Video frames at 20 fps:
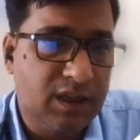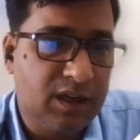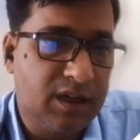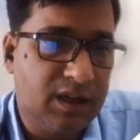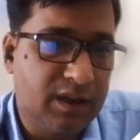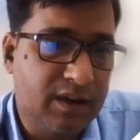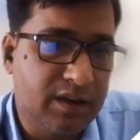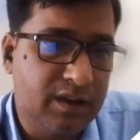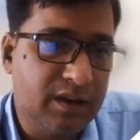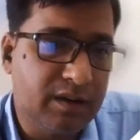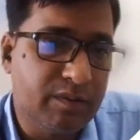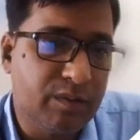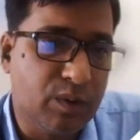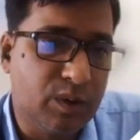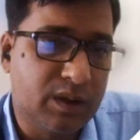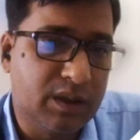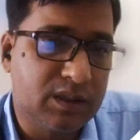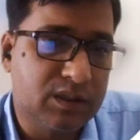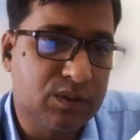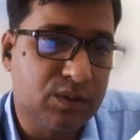a real
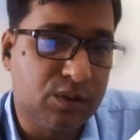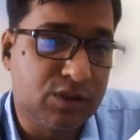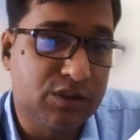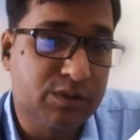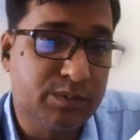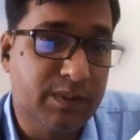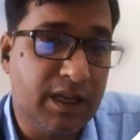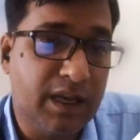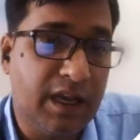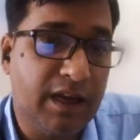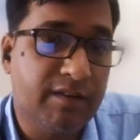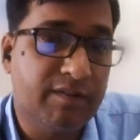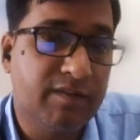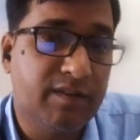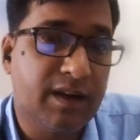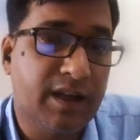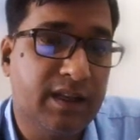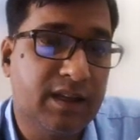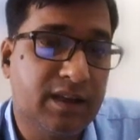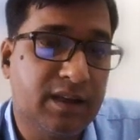voltage source behave
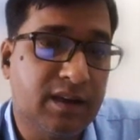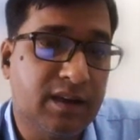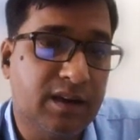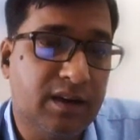like